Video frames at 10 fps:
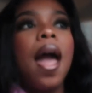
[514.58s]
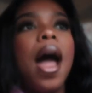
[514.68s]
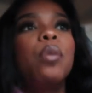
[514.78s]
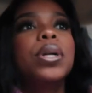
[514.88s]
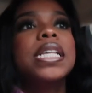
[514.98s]

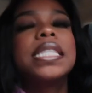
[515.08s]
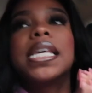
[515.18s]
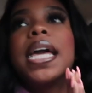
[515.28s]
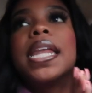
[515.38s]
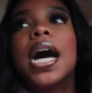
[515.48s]
I want to
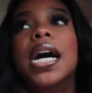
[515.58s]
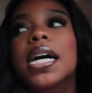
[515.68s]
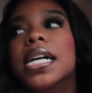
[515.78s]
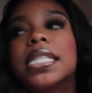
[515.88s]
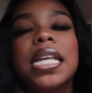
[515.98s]
send
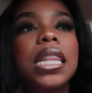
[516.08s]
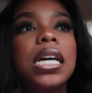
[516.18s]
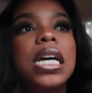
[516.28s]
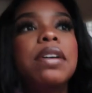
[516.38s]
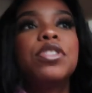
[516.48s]
hugs and
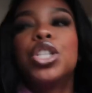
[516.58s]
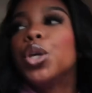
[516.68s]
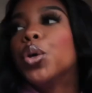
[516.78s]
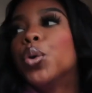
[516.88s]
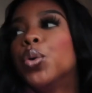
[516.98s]
love
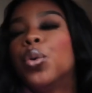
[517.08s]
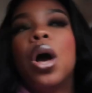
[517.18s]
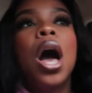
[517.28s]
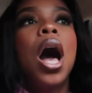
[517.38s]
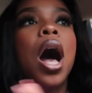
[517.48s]
to
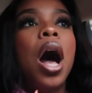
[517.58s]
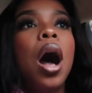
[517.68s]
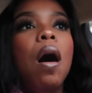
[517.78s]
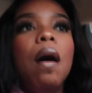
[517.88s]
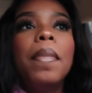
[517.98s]

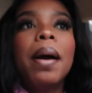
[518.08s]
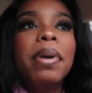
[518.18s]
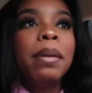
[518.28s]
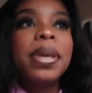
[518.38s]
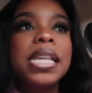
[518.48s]
all my
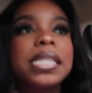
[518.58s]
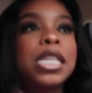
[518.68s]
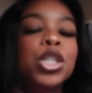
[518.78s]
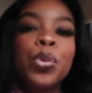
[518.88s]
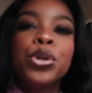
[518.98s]
babies
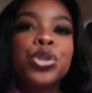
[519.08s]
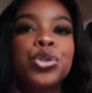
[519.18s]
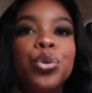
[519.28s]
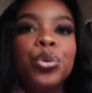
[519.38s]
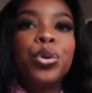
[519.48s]
that's going to
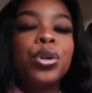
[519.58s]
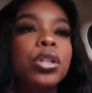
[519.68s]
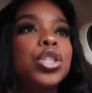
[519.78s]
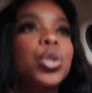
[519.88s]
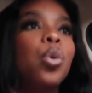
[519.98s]
school,
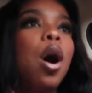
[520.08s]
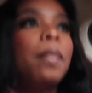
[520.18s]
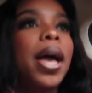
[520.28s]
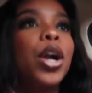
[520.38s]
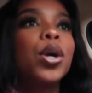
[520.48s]
to all
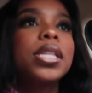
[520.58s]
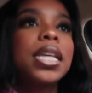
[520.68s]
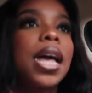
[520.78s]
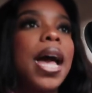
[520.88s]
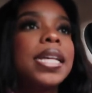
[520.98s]
my girls
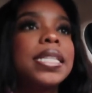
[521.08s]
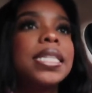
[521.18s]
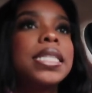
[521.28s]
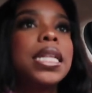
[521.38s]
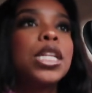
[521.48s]
and guys that's
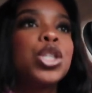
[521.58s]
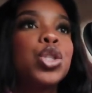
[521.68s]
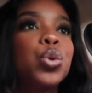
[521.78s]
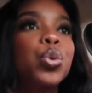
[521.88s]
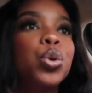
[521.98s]
still in
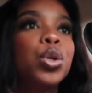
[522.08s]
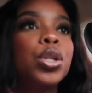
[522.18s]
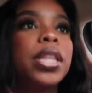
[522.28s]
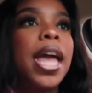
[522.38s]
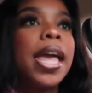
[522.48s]

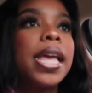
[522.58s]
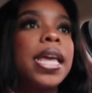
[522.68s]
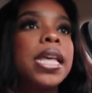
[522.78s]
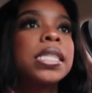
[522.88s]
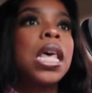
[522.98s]
school, that
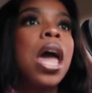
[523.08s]
is